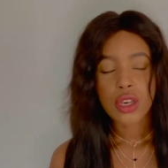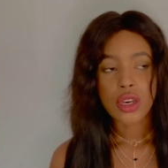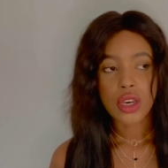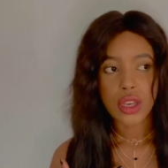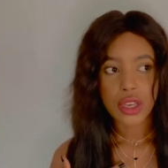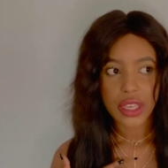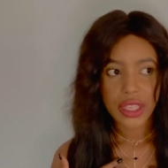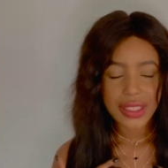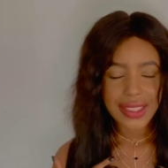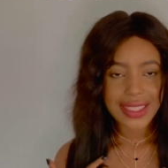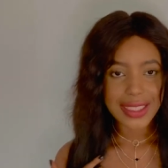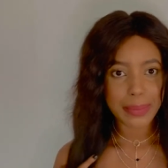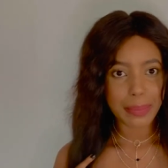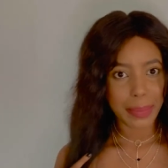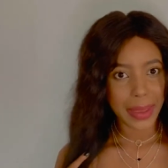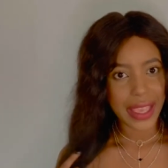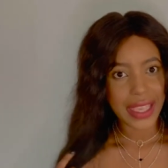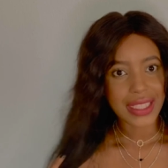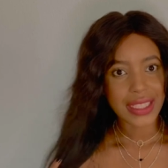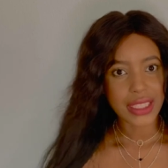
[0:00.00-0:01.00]
it is
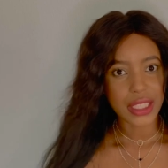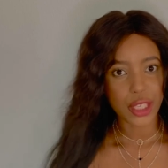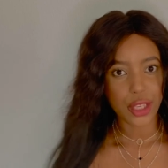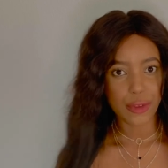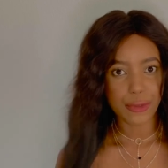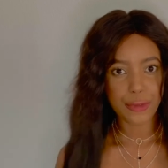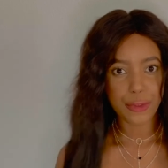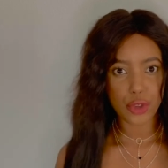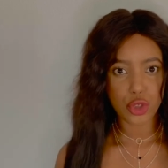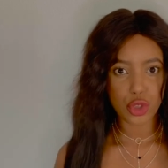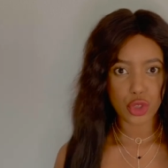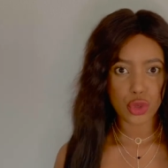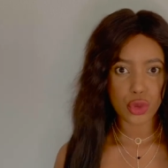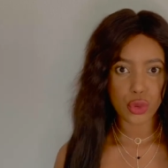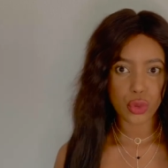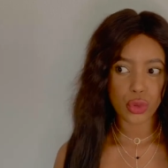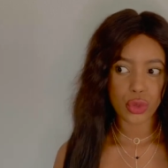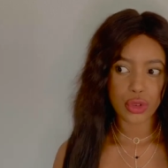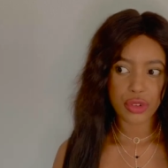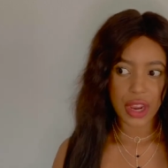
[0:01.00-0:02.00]
best if you
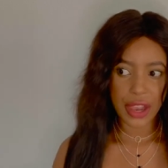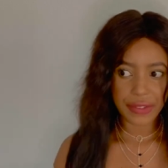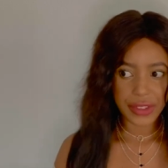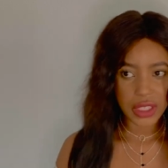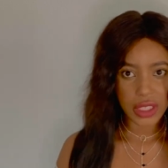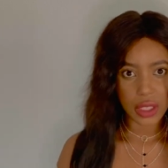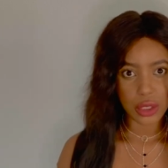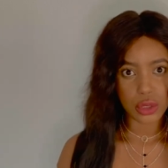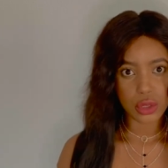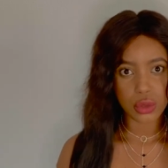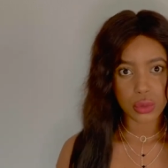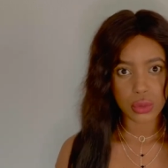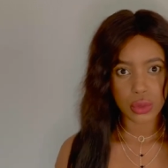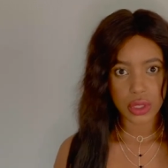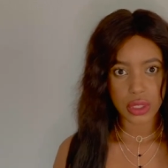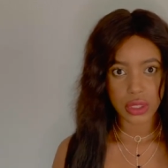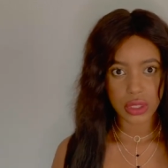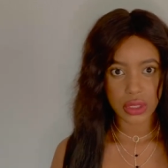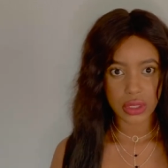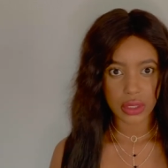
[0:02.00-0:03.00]
gravitate
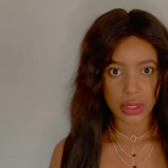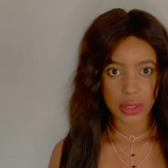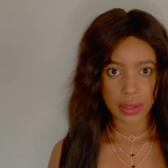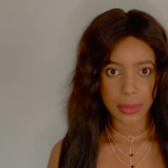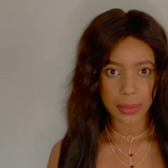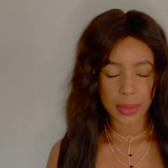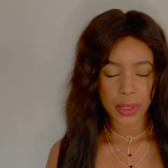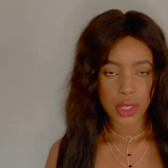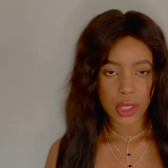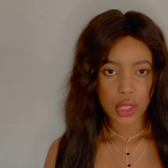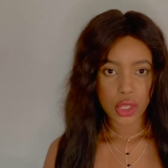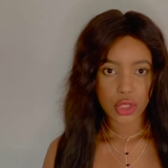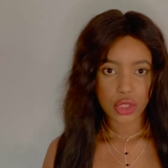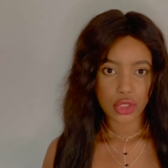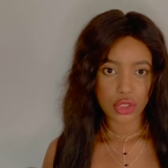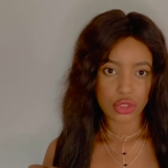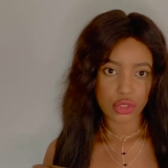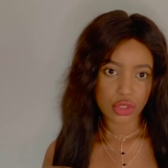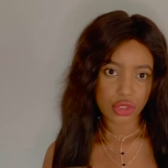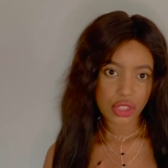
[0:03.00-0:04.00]
towards um, the
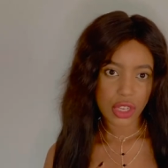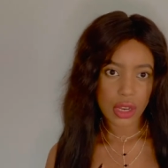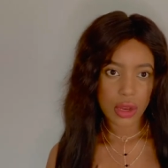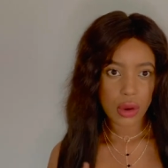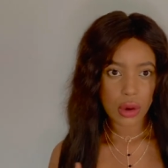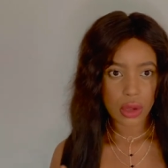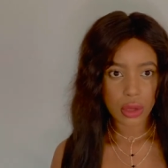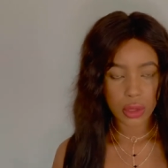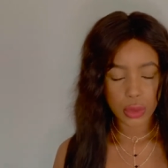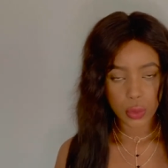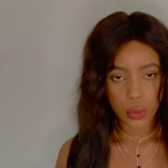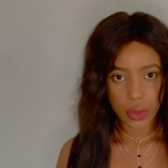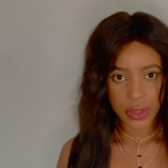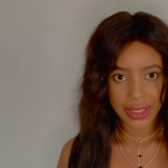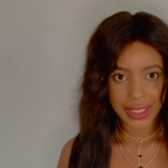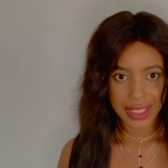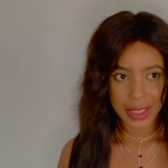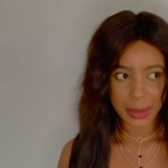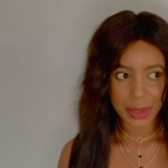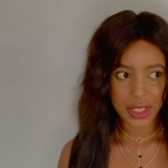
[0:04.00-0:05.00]
neutral colored ones
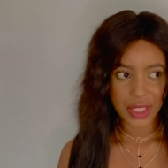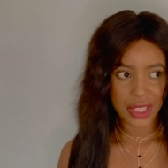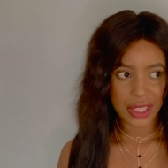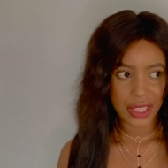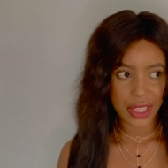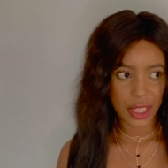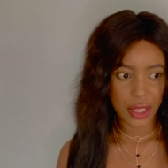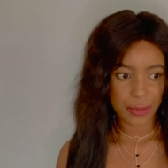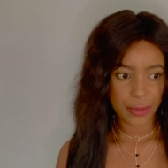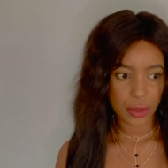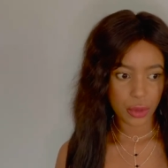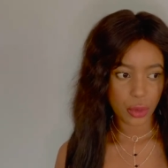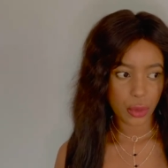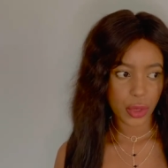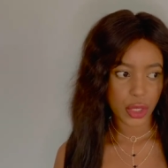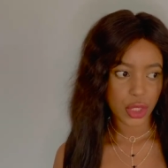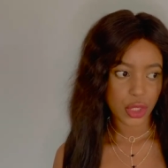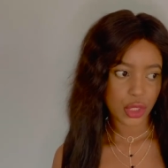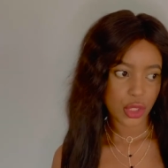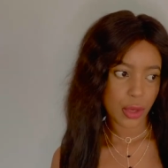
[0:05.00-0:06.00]
especially if you're
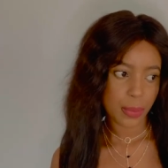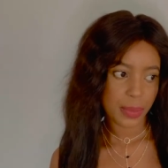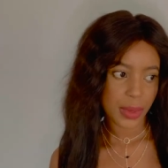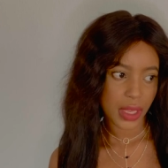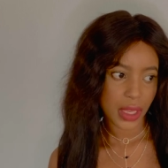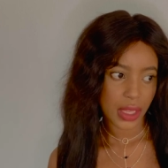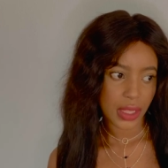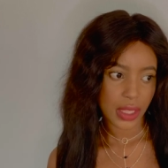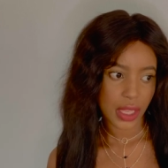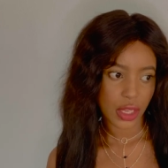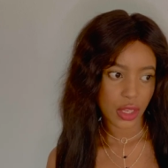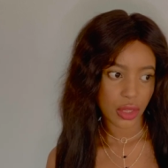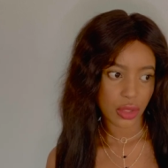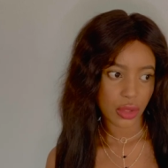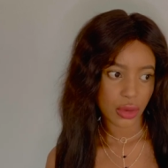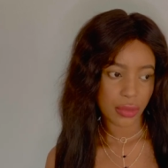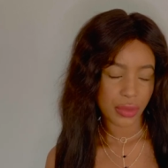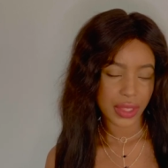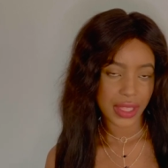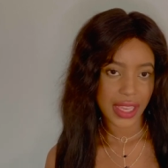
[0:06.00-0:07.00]
going shopping and you don't
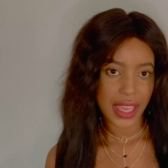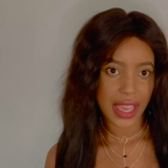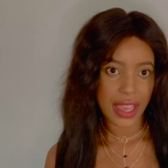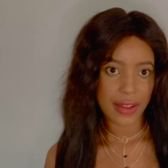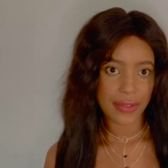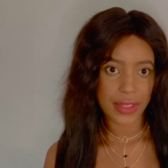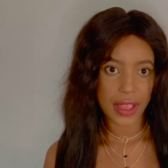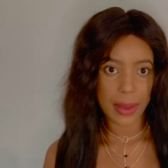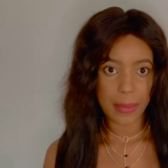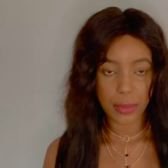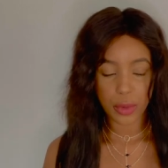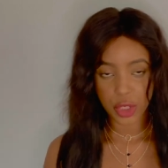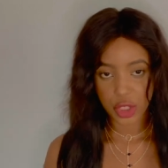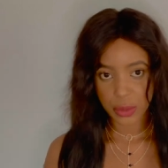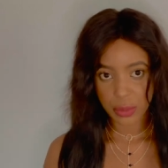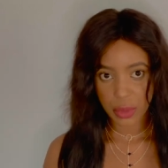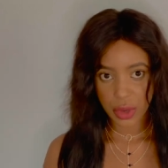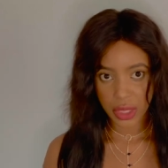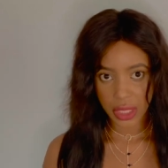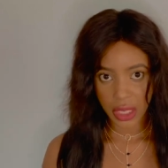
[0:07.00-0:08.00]
really have that much
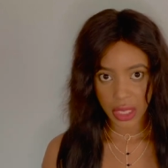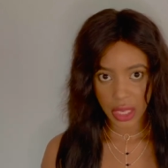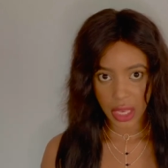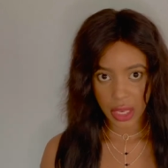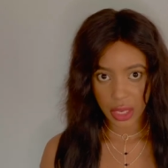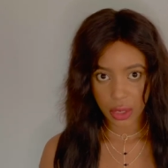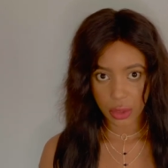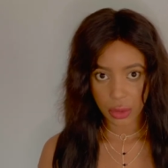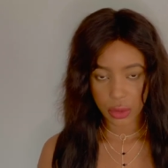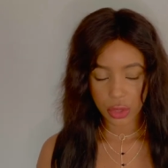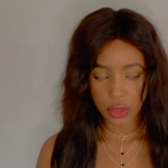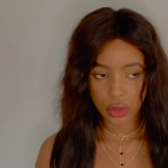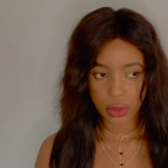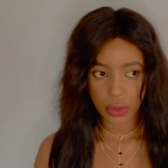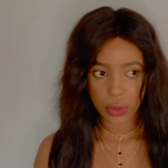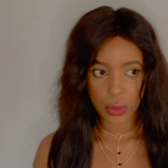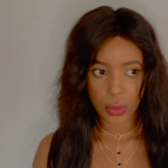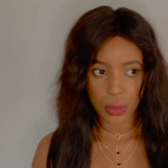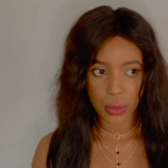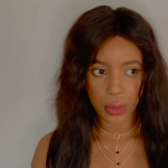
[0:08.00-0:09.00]
money and you're going to
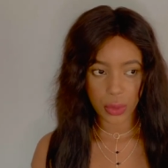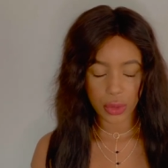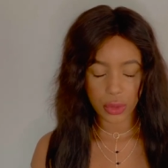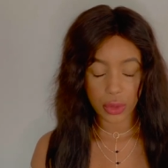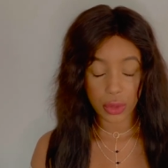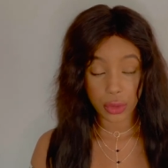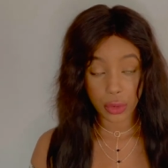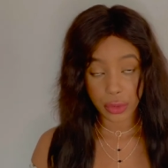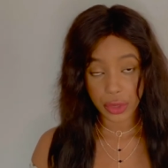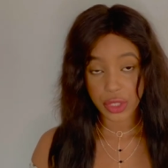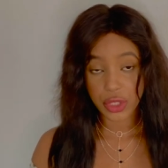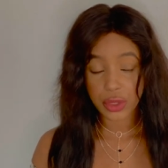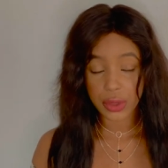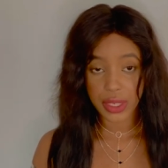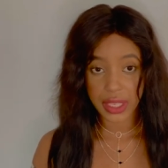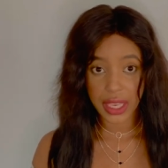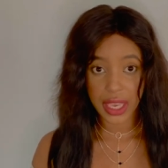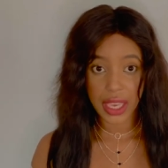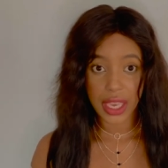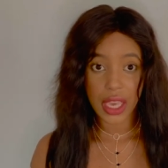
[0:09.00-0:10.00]
you're going to
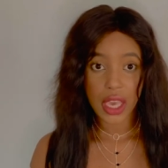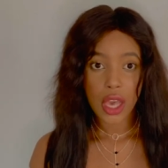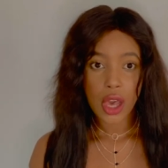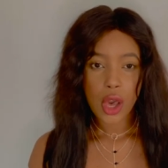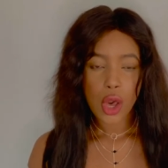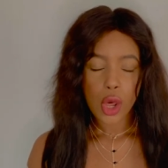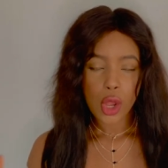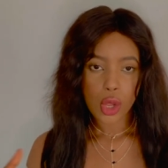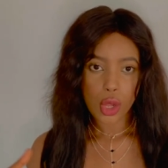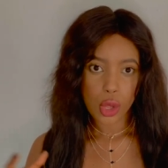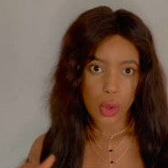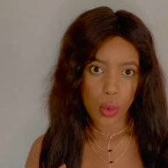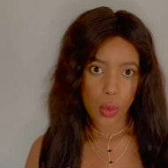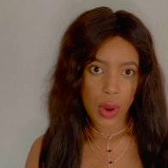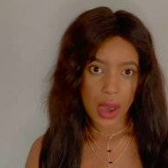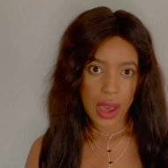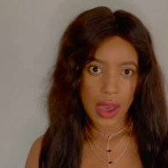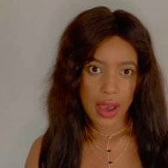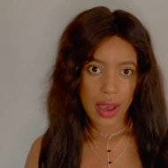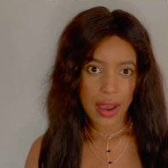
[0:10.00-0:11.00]
get
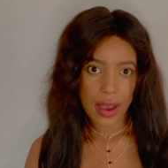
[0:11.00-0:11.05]
lower